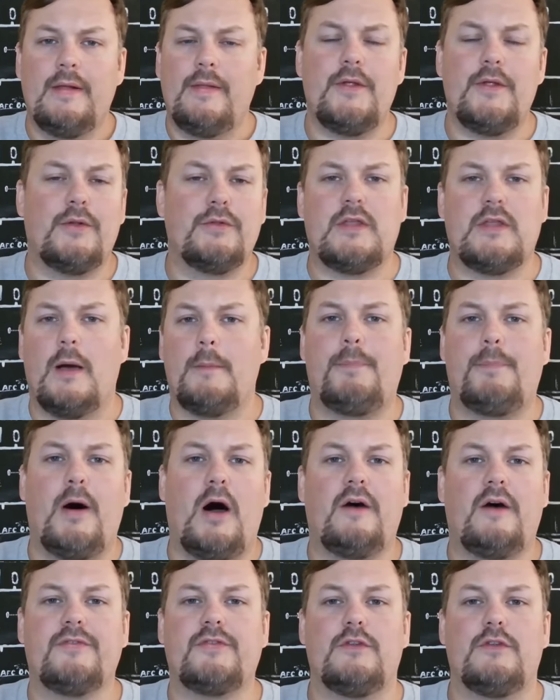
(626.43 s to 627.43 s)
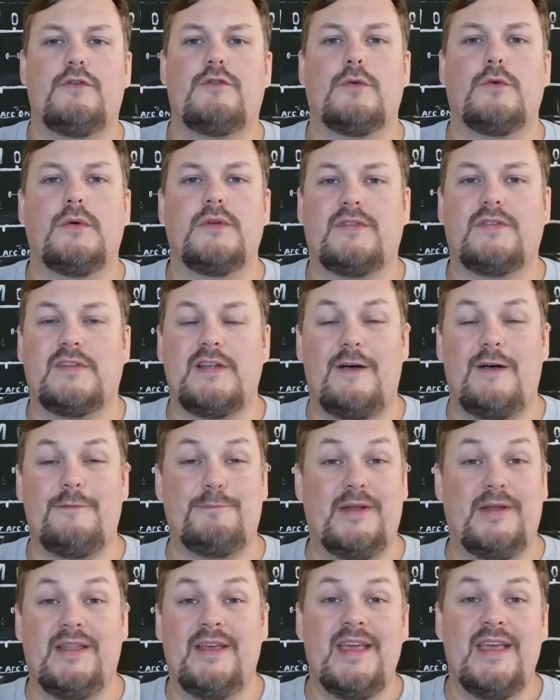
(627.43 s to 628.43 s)
little dump-offs and short stuff.
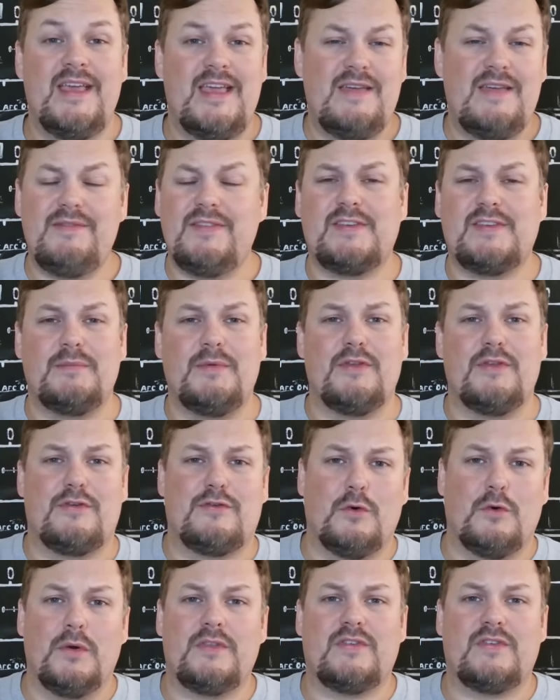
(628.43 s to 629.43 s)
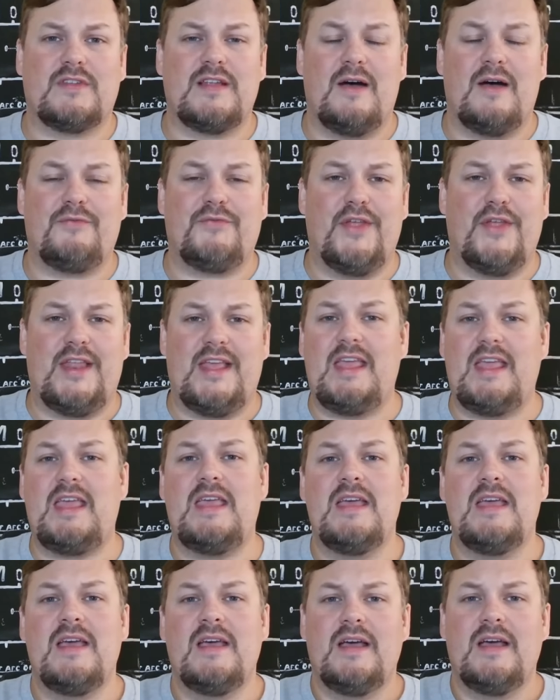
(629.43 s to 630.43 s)
But even some of the short stuff that
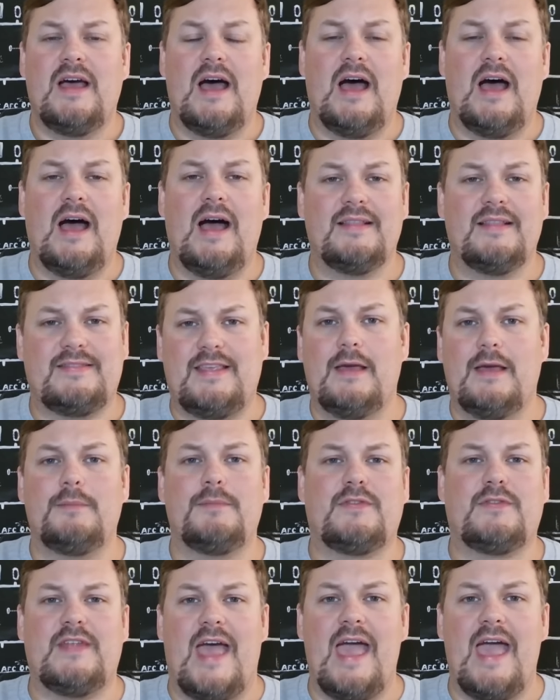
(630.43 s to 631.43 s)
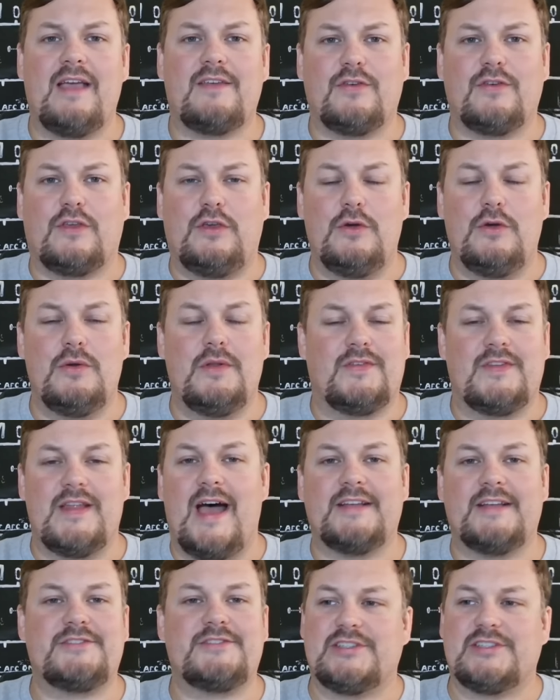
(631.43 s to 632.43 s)
he attempts to execute is
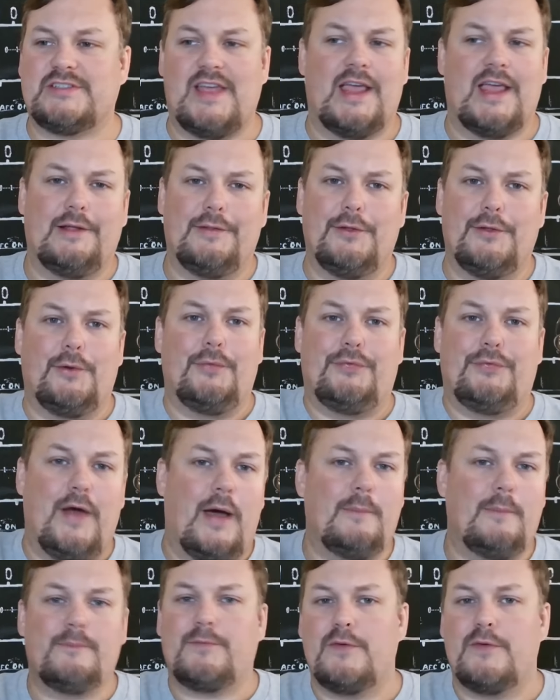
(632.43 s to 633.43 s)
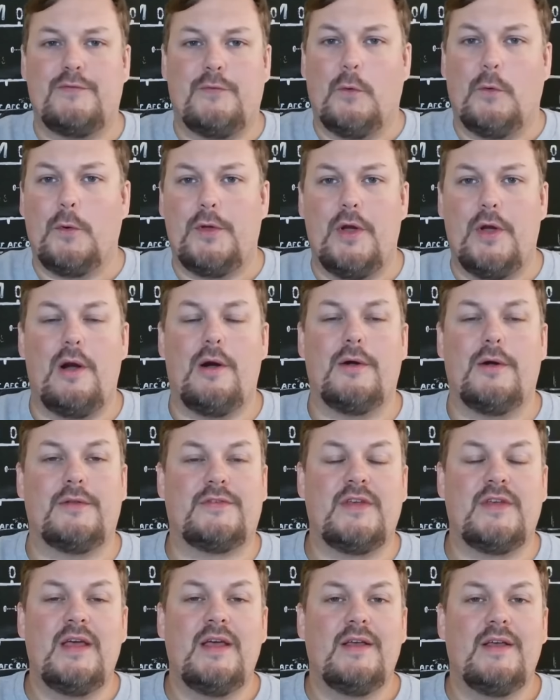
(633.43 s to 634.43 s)
not just like a little dump for 4
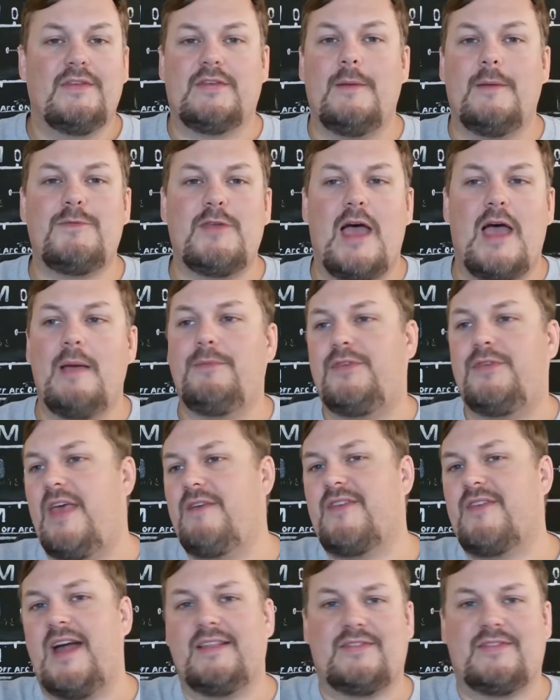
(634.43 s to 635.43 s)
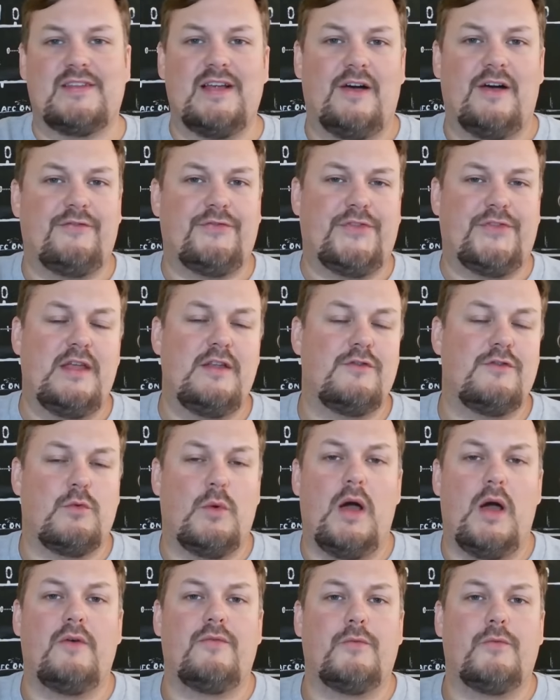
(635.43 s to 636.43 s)
yards. Sometimes they've got stuff 10,
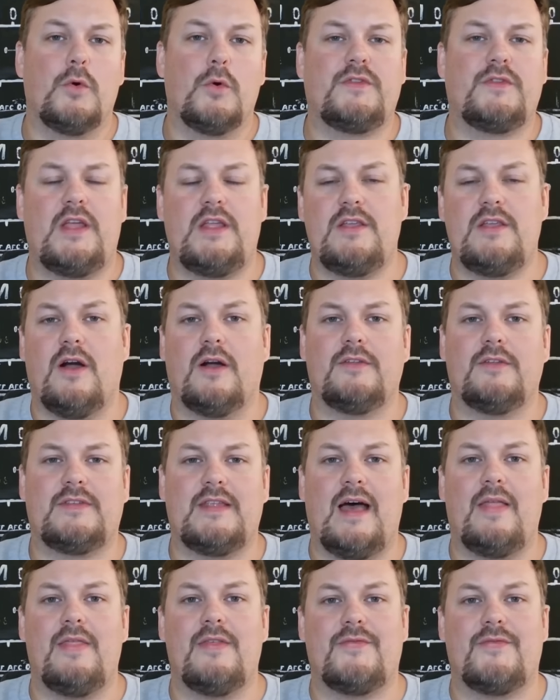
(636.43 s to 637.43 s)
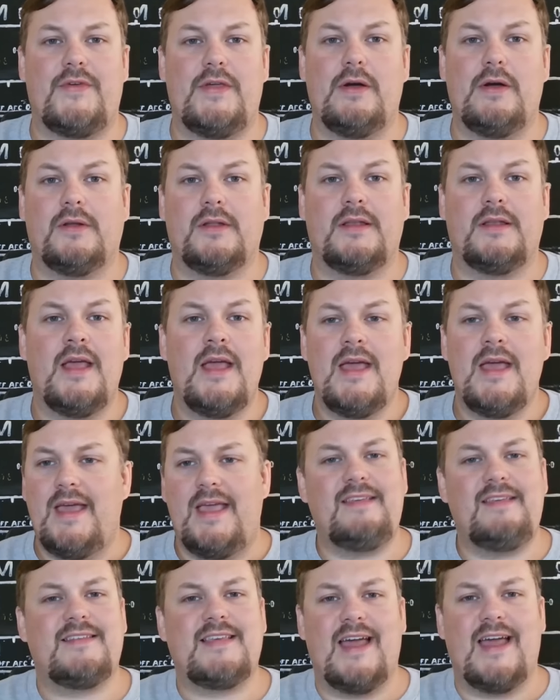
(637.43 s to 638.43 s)
12, 14 yards down the field, and
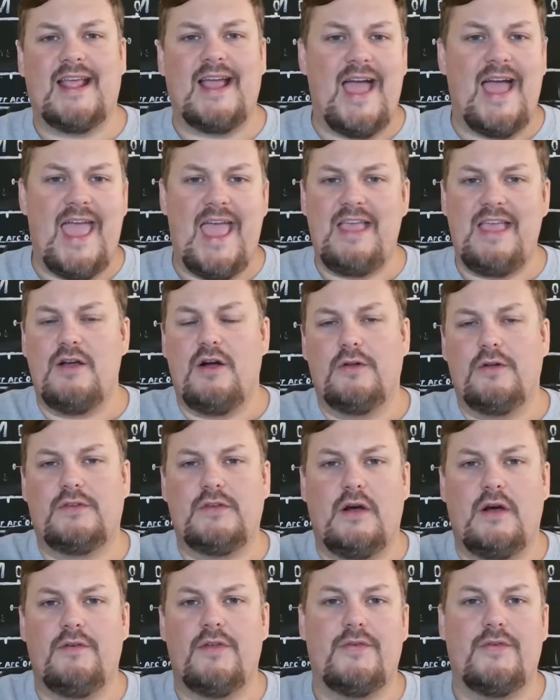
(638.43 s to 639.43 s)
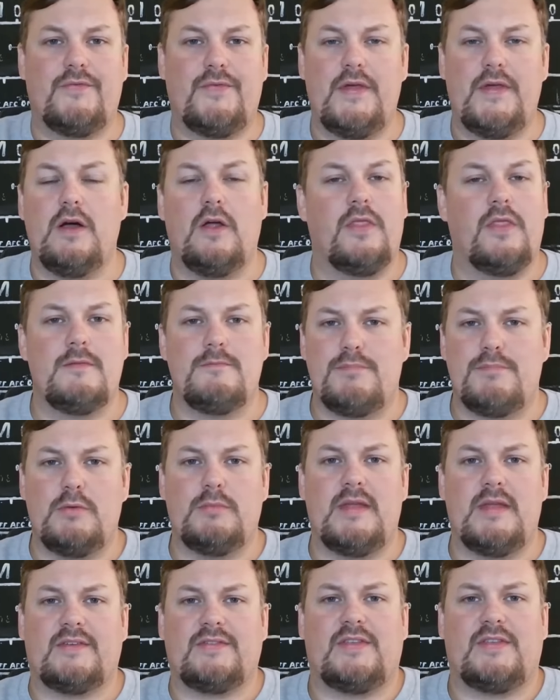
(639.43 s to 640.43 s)
he's got a guy 8 yards over the field, and then
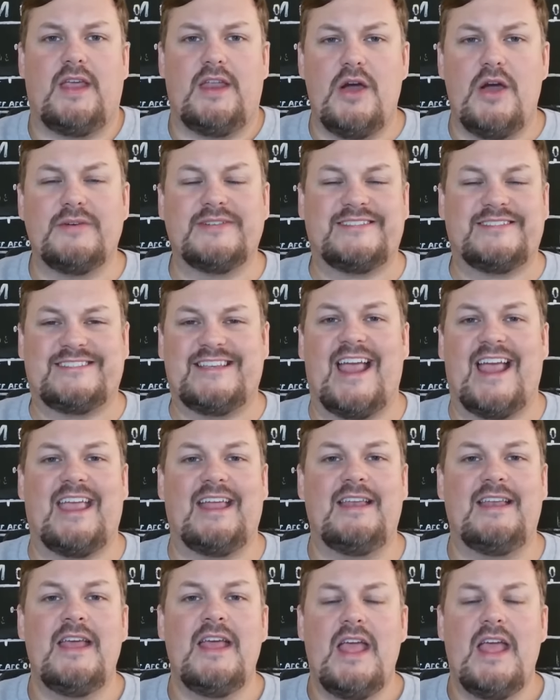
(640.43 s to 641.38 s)
boom, next thing you know, it's second